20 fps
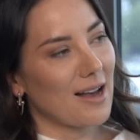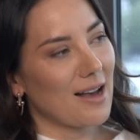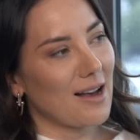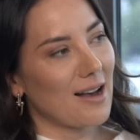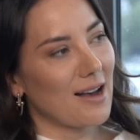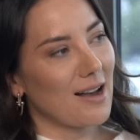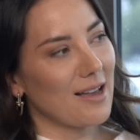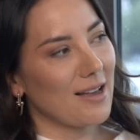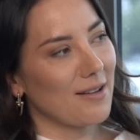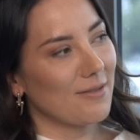
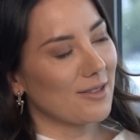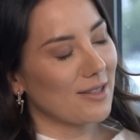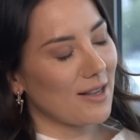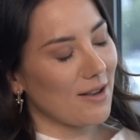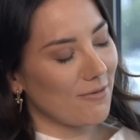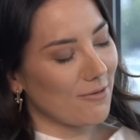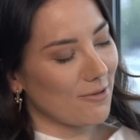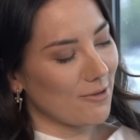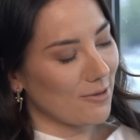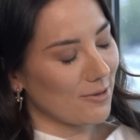I have
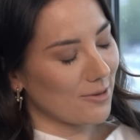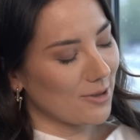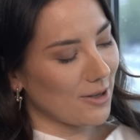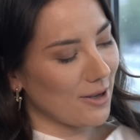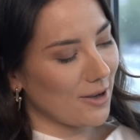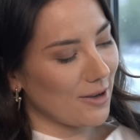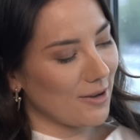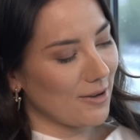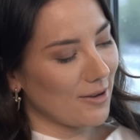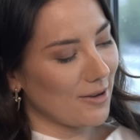several.
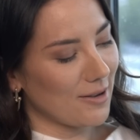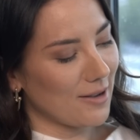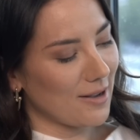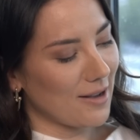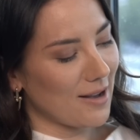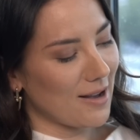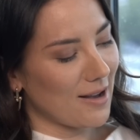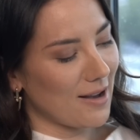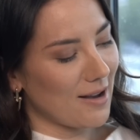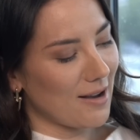So
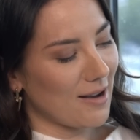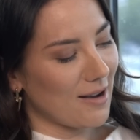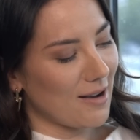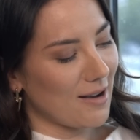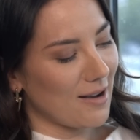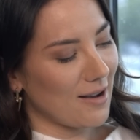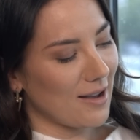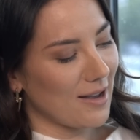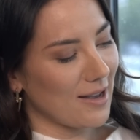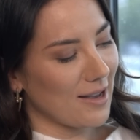
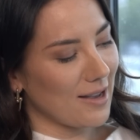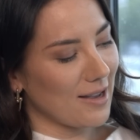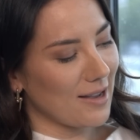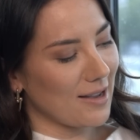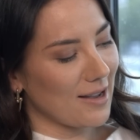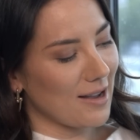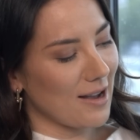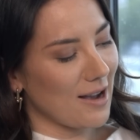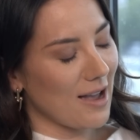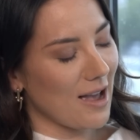
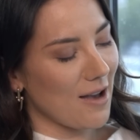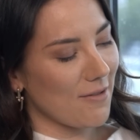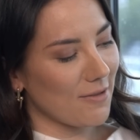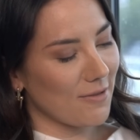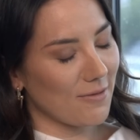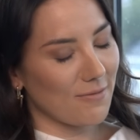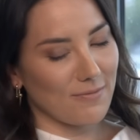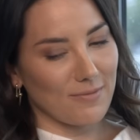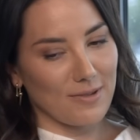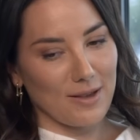I
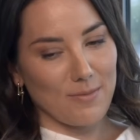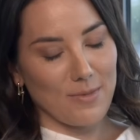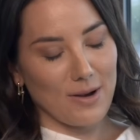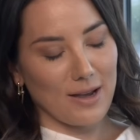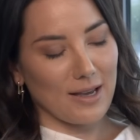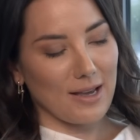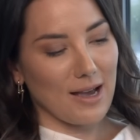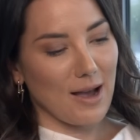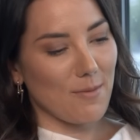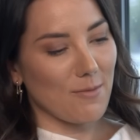have in my
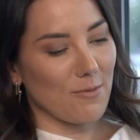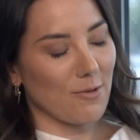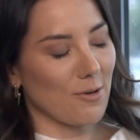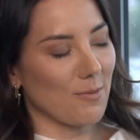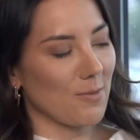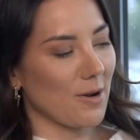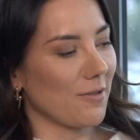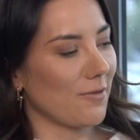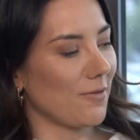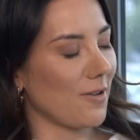camera on
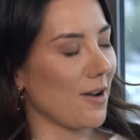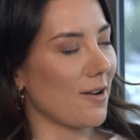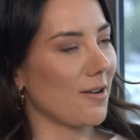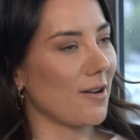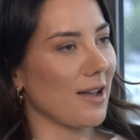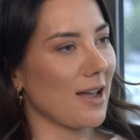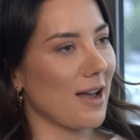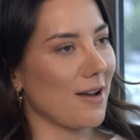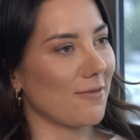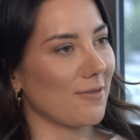my phone,
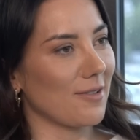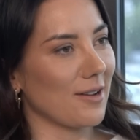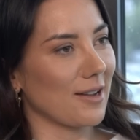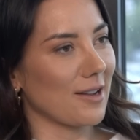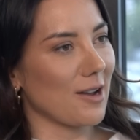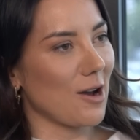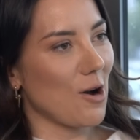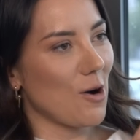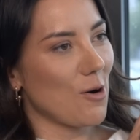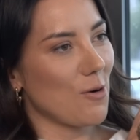I have like
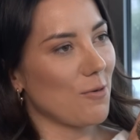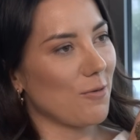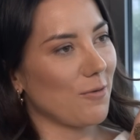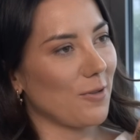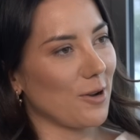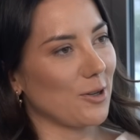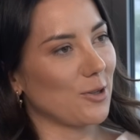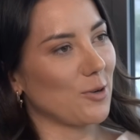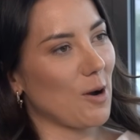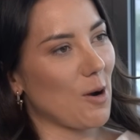a whole
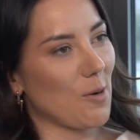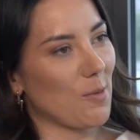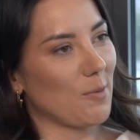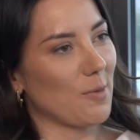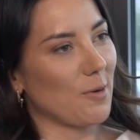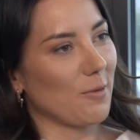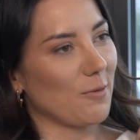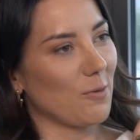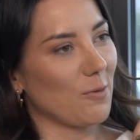photo album of